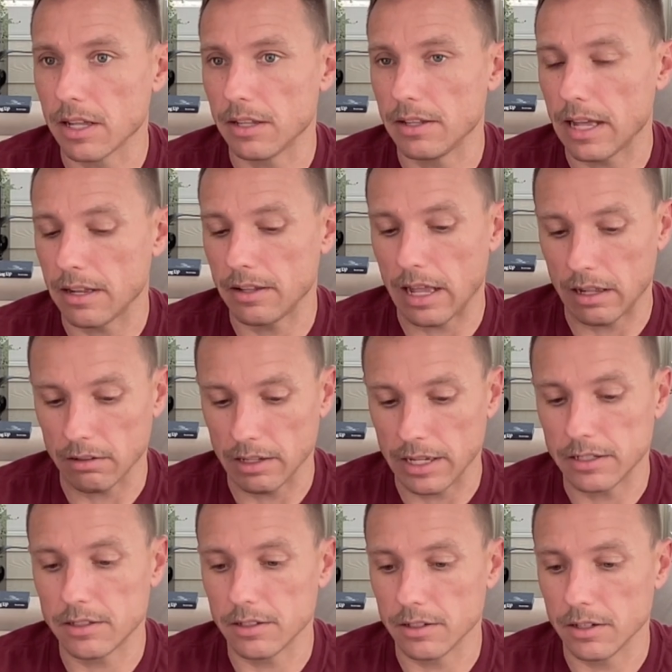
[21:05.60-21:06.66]
that
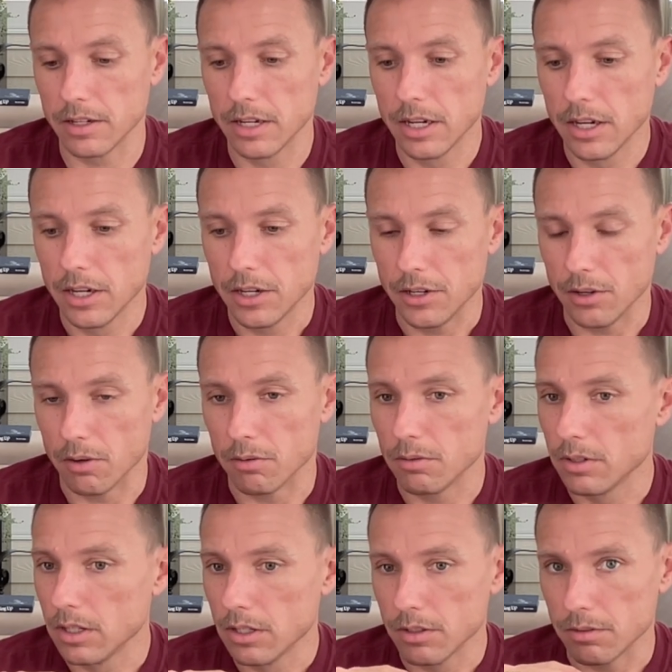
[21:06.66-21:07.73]
led to the, you know,
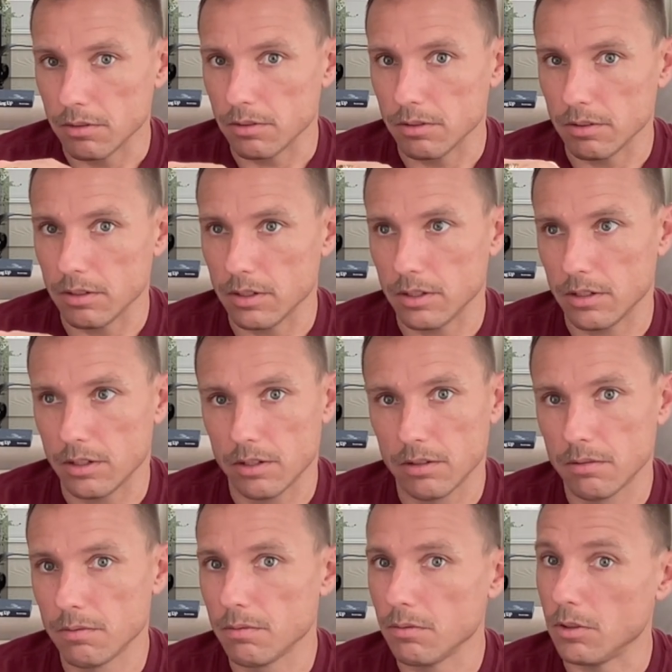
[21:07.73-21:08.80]

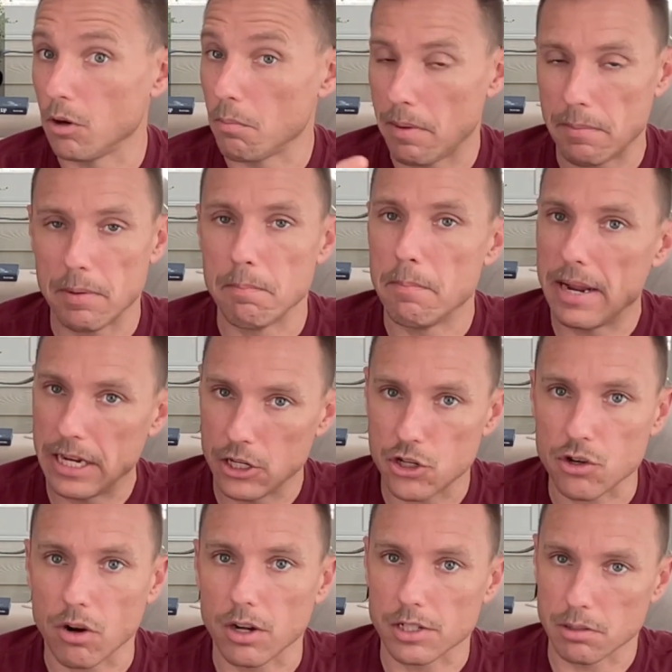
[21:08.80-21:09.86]
there are maybe many
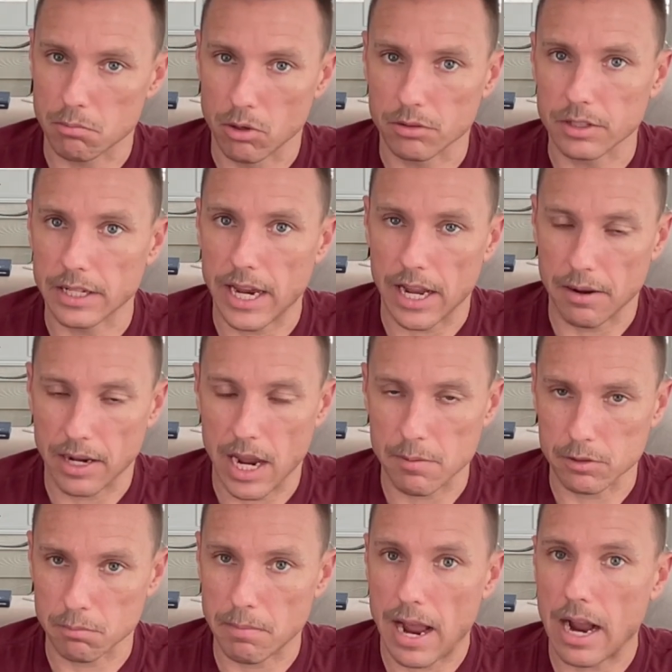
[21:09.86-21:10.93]
straws that broke the
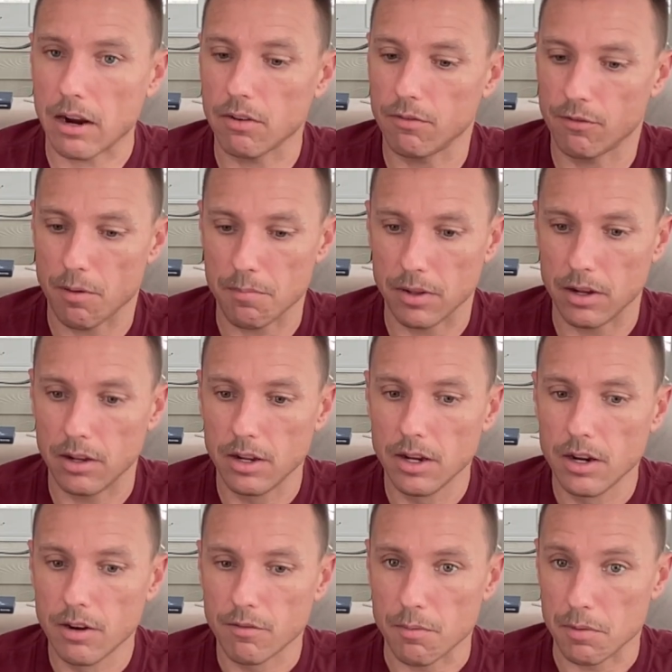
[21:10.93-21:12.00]
camel's back from the
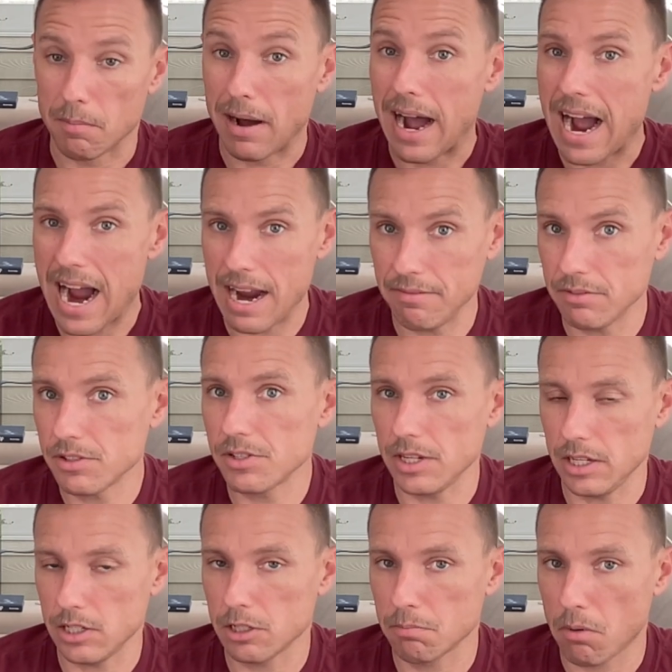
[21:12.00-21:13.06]
behind the
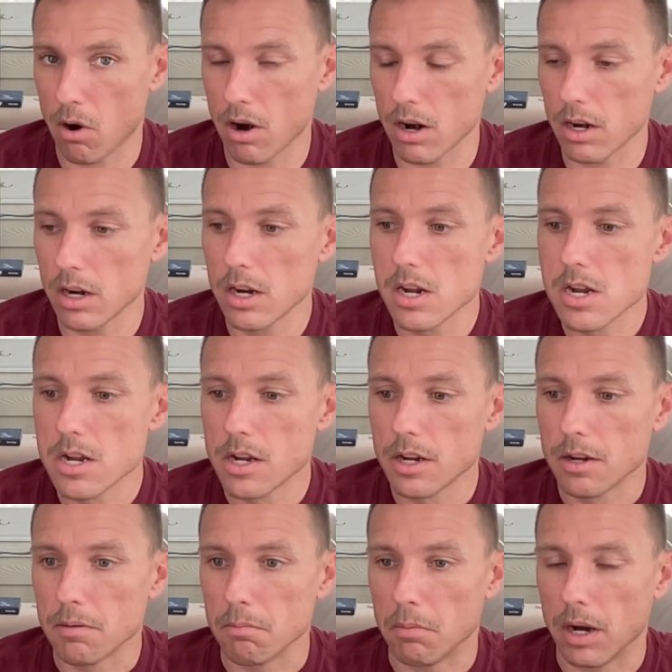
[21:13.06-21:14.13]
scenes part,
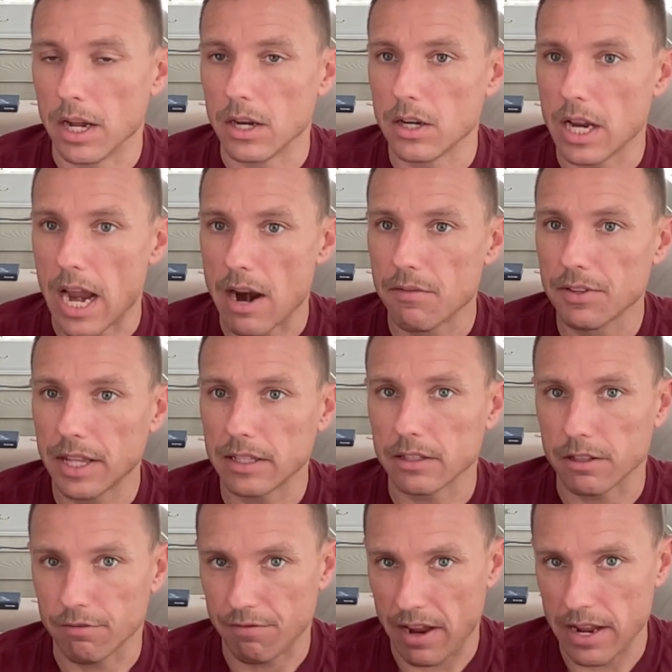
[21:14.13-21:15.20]
but everything that
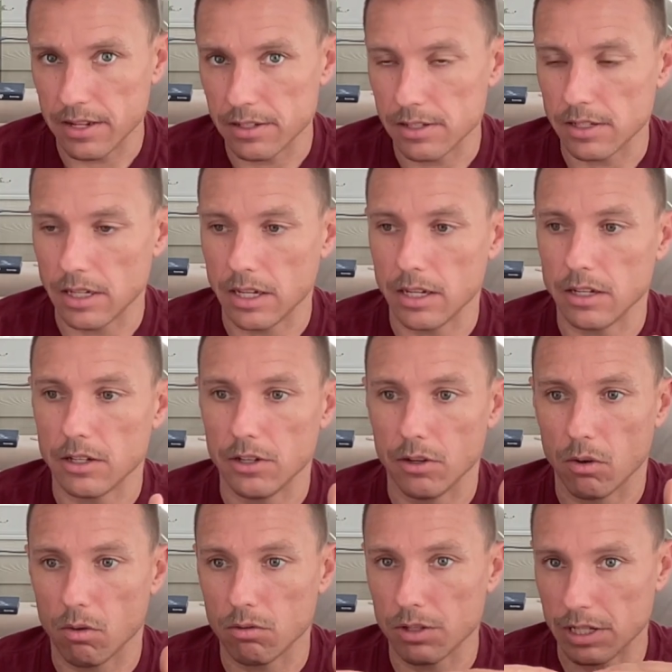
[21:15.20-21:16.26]
the fans see, you
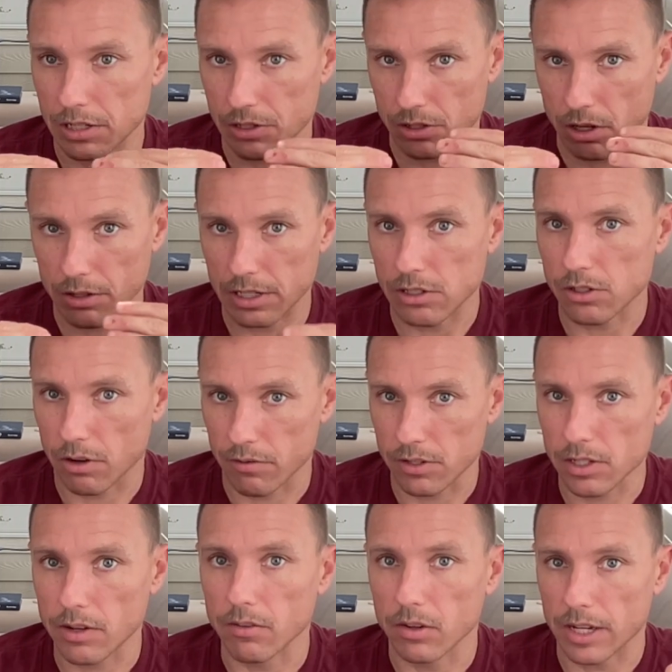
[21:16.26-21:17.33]
know, these
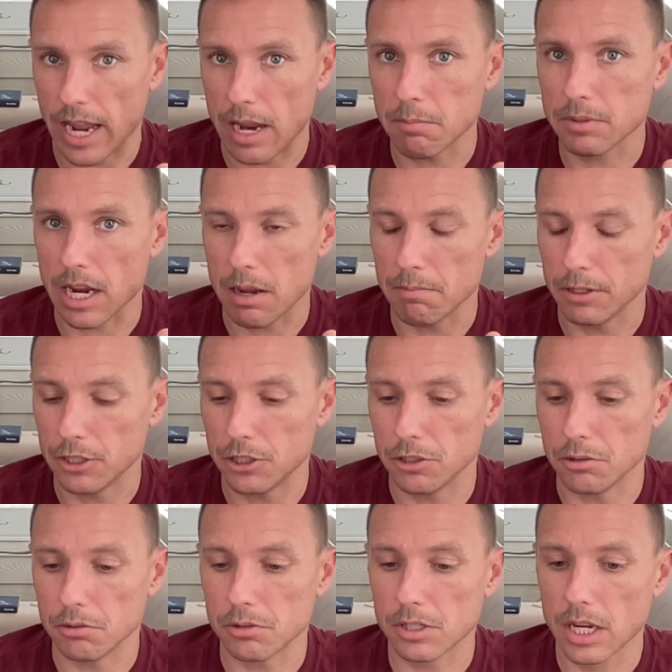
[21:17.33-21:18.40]
surface level game type
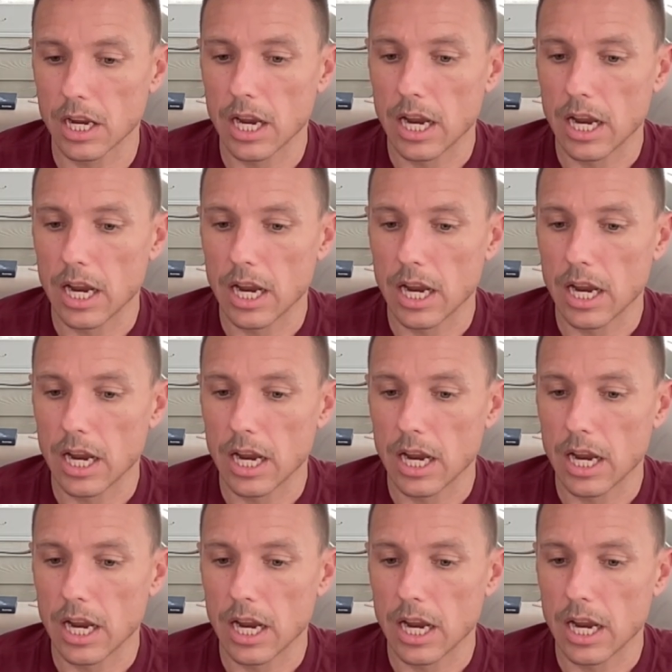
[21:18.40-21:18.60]
issues,